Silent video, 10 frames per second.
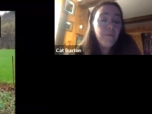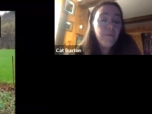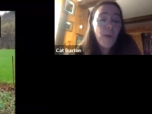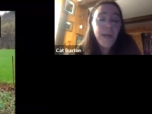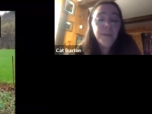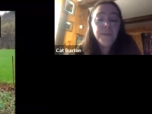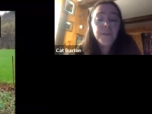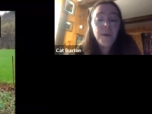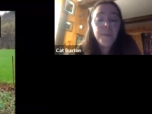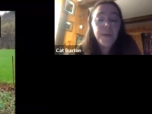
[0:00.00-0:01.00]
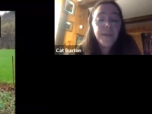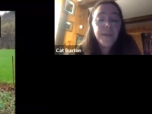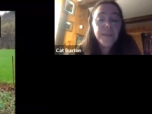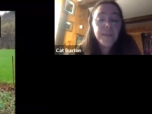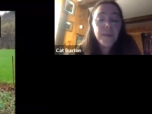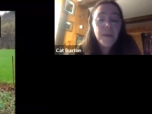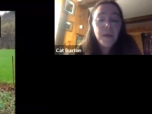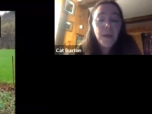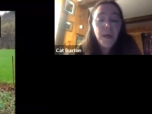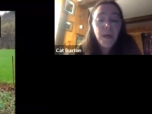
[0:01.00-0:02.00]
wild strawberries
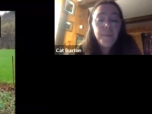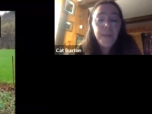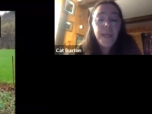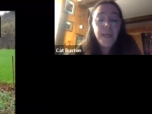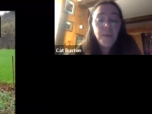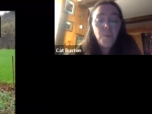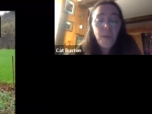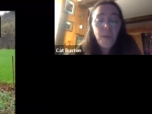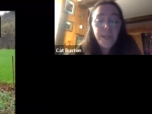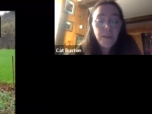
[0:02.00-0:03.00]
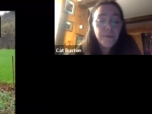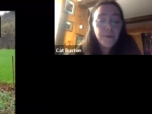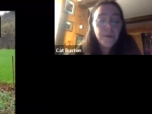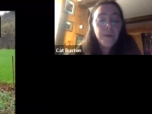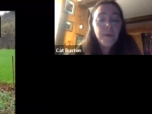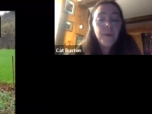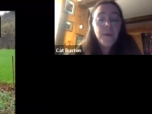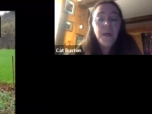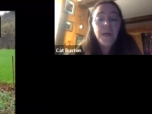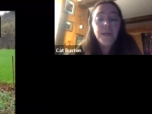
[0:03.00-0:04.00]
and white clover.
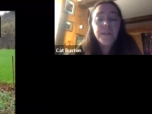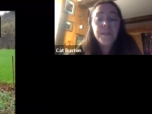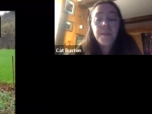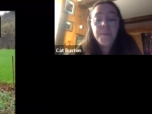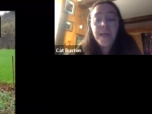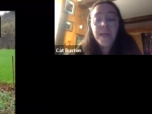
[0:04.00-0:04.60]
Some of that